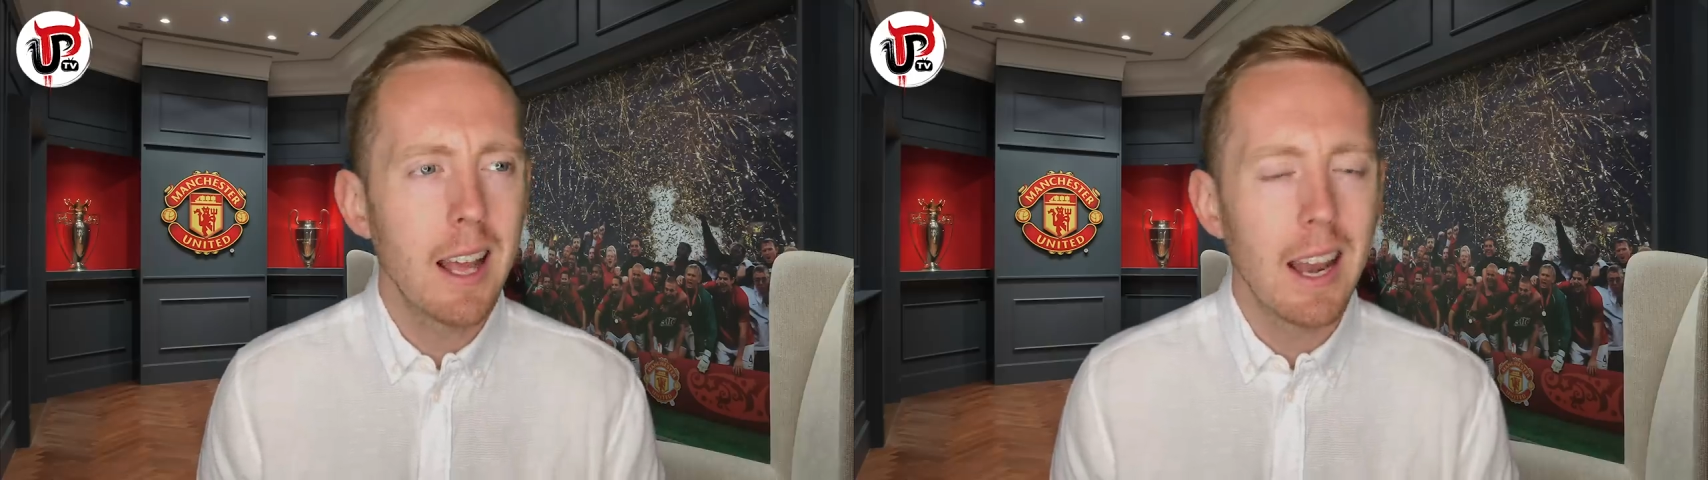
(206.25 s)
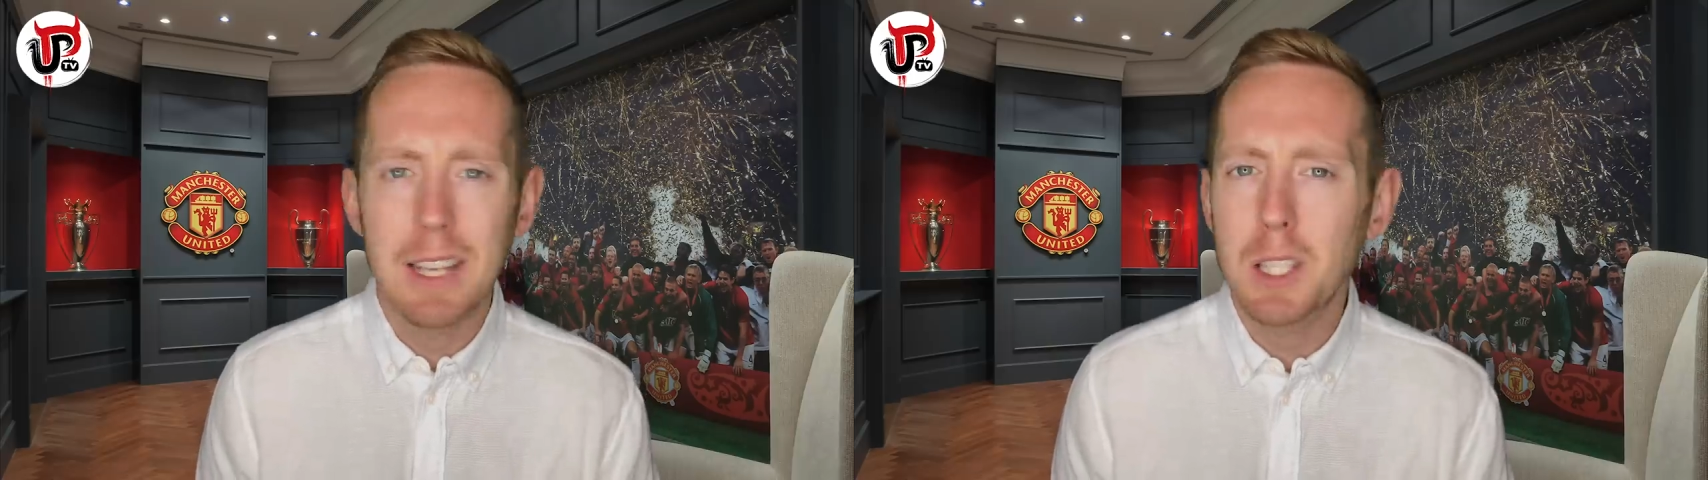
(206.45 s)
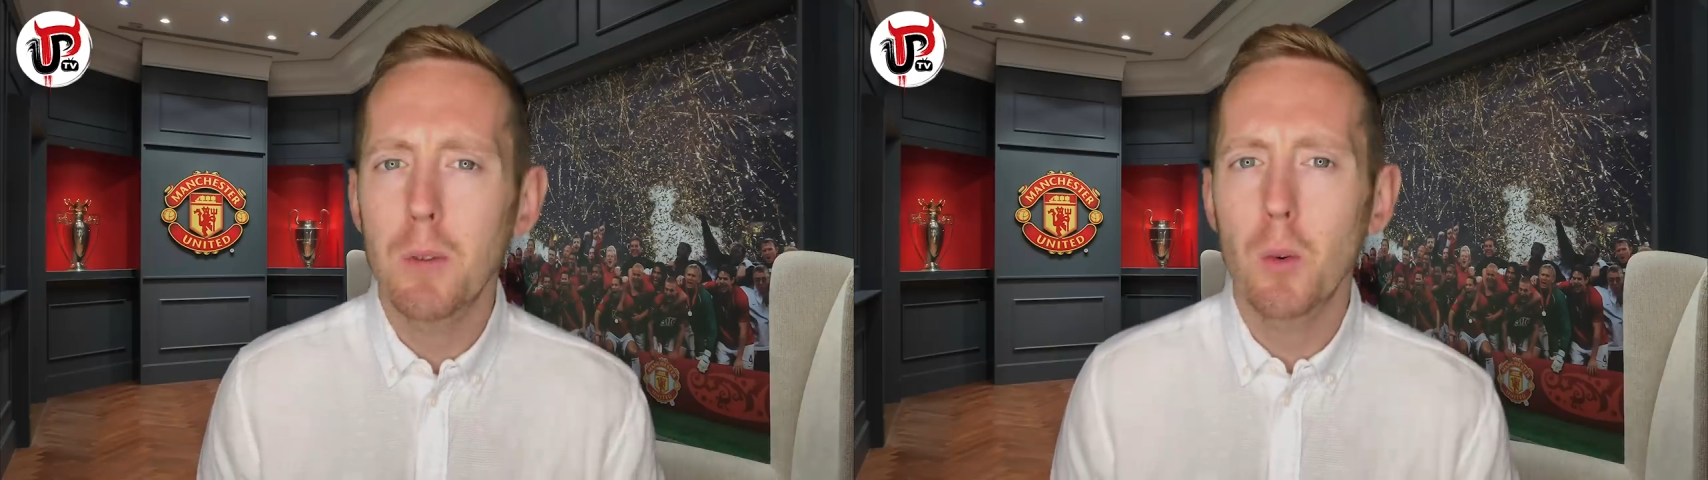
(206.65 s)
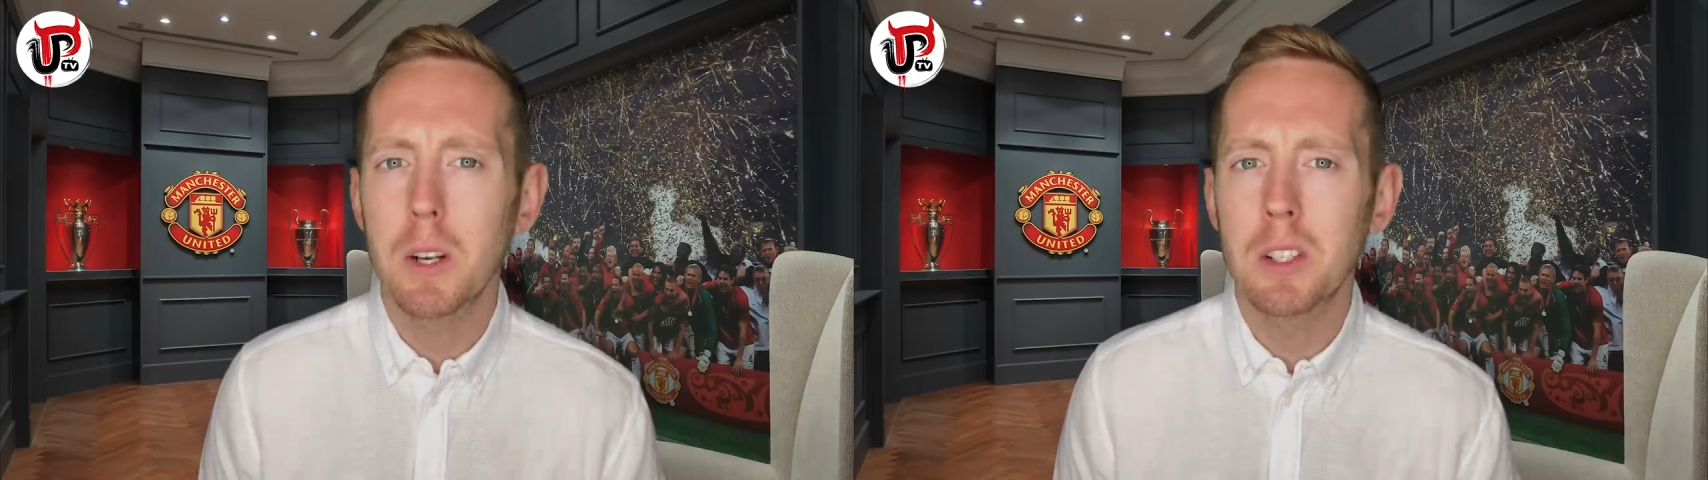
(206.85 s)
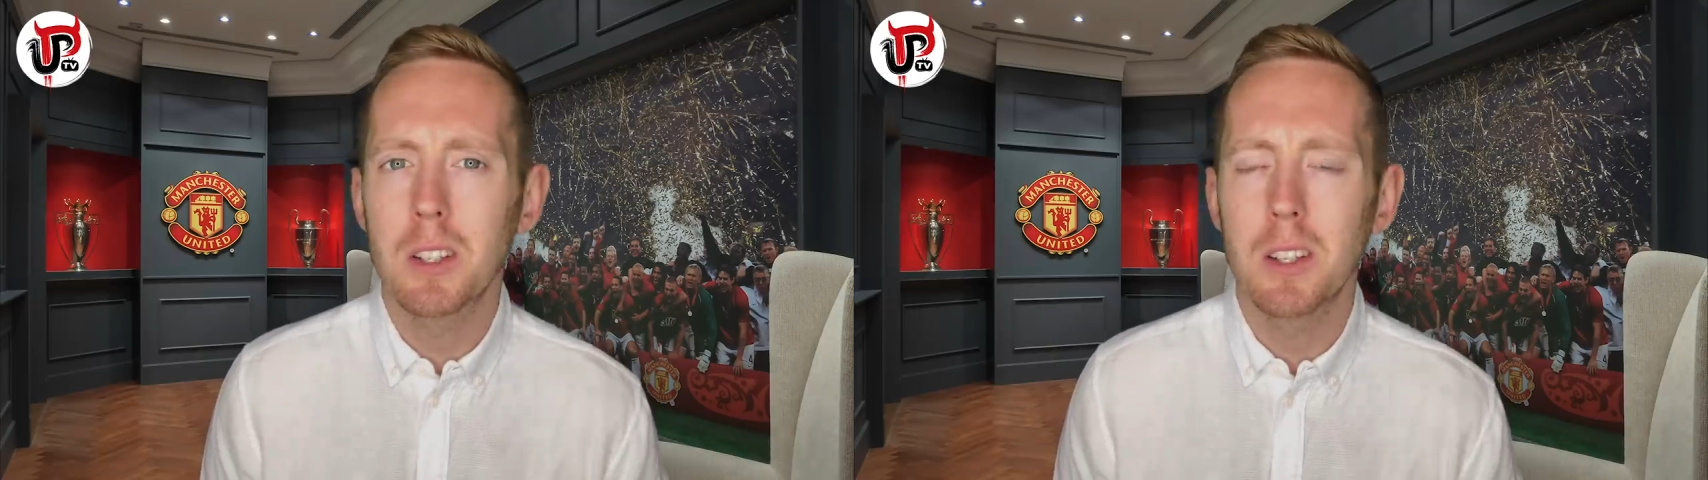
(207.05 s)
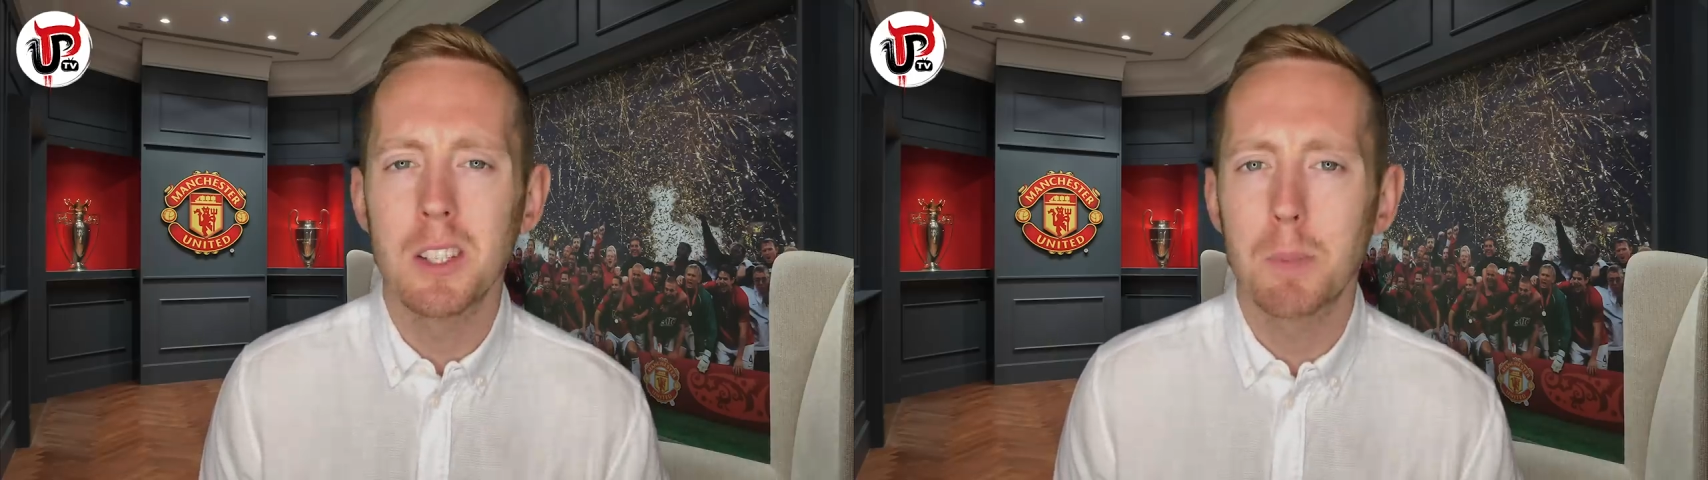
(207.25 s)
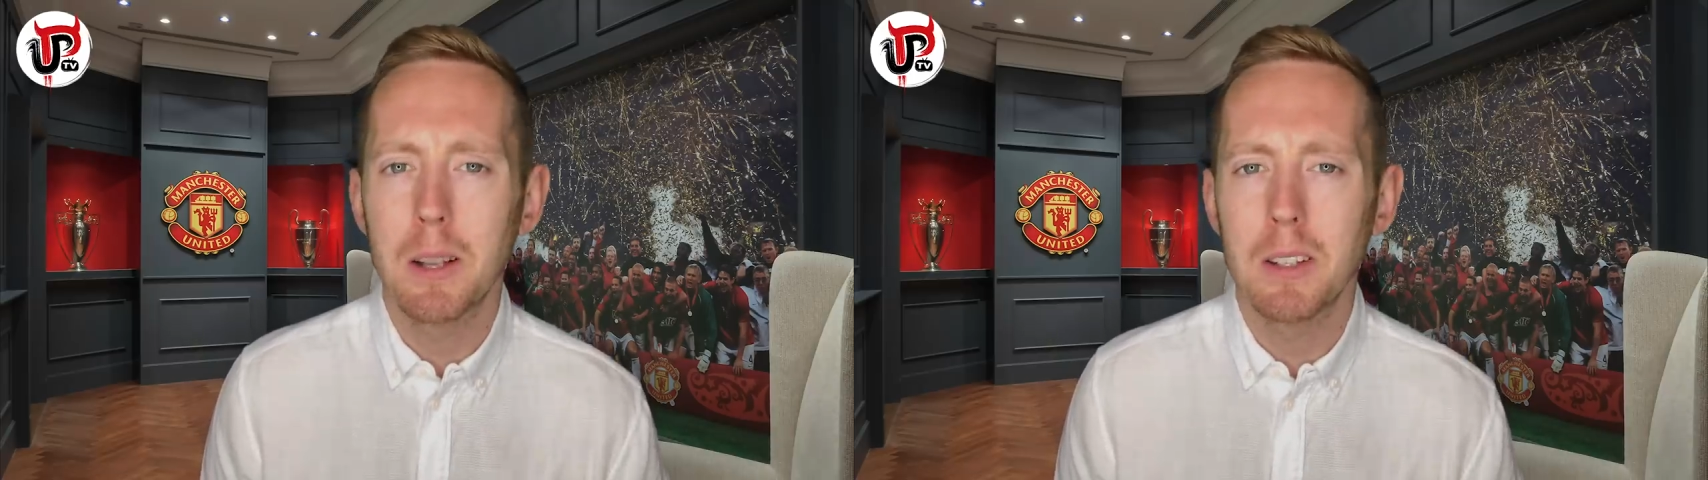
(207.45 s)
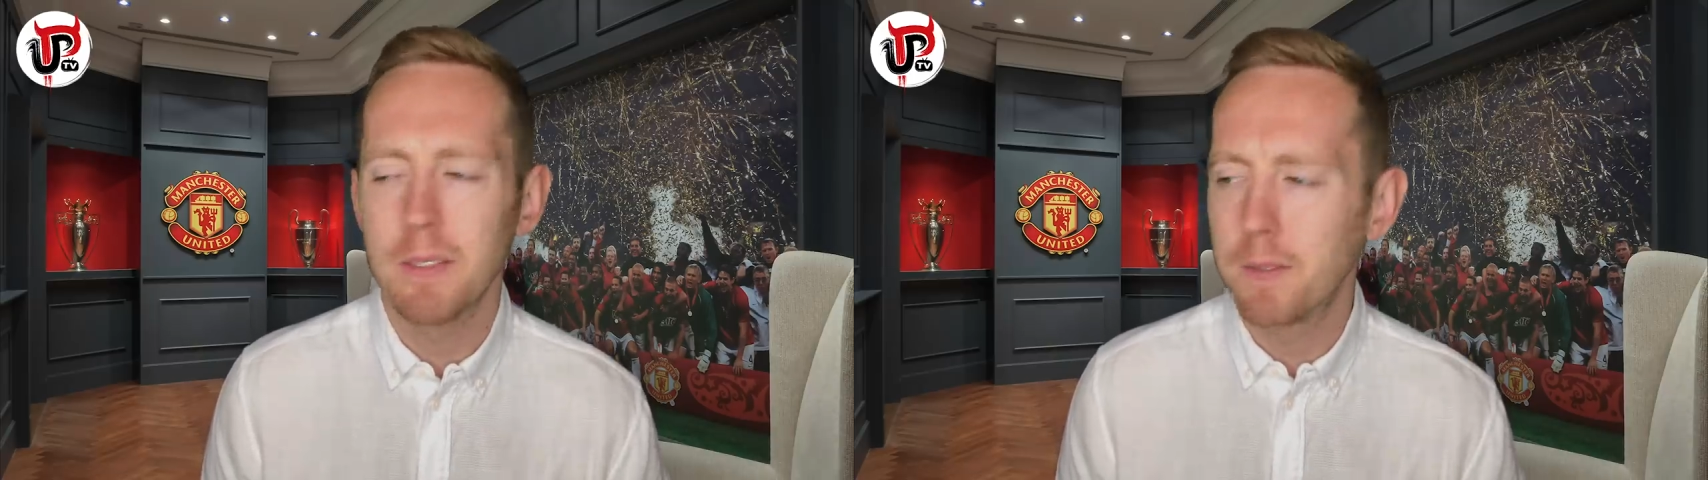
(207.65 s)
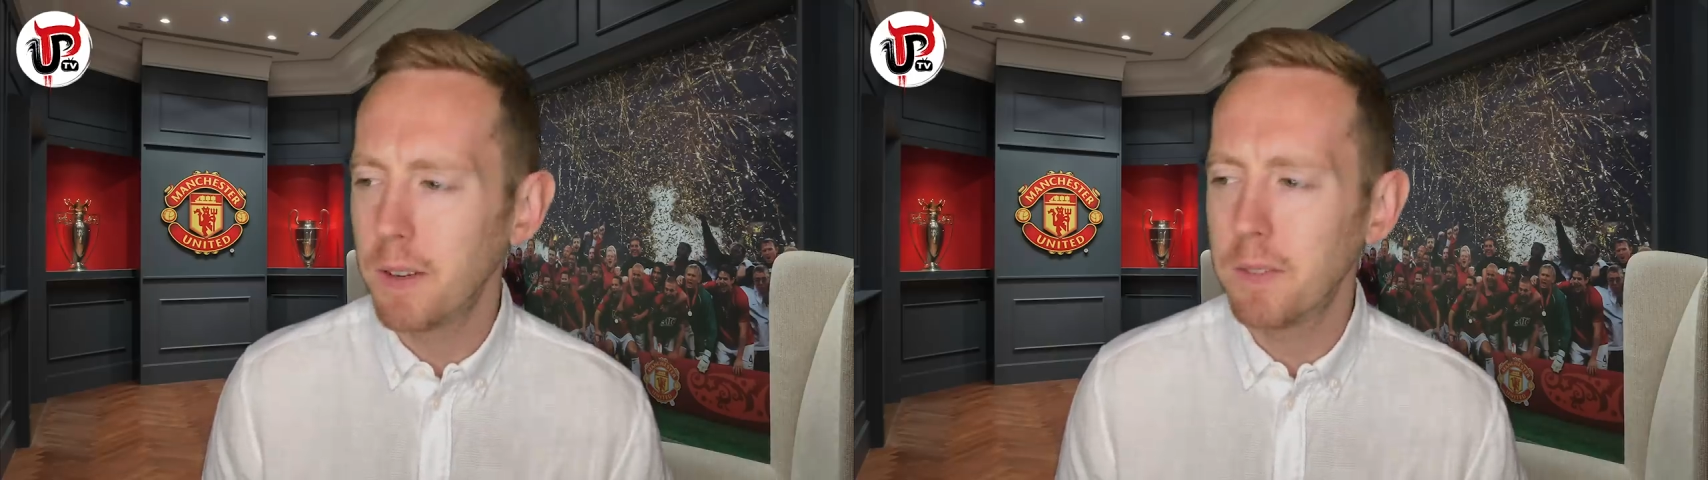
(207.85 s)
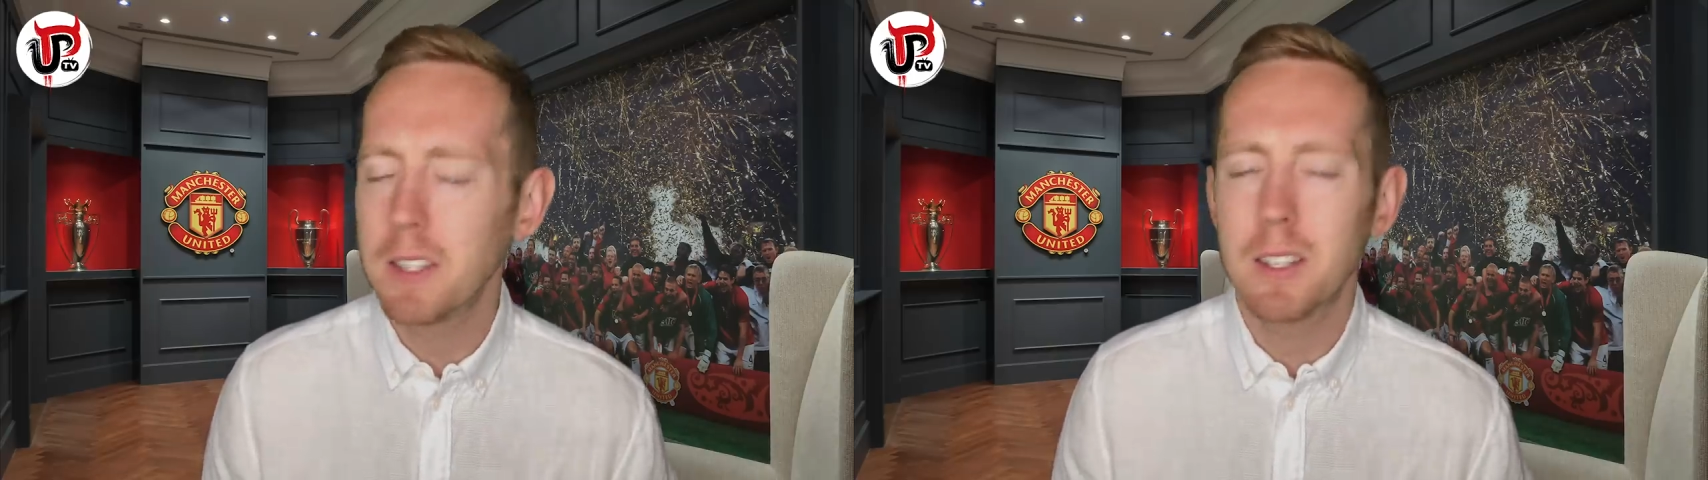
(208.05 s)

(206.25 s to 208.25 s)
less of a risk than spending 50,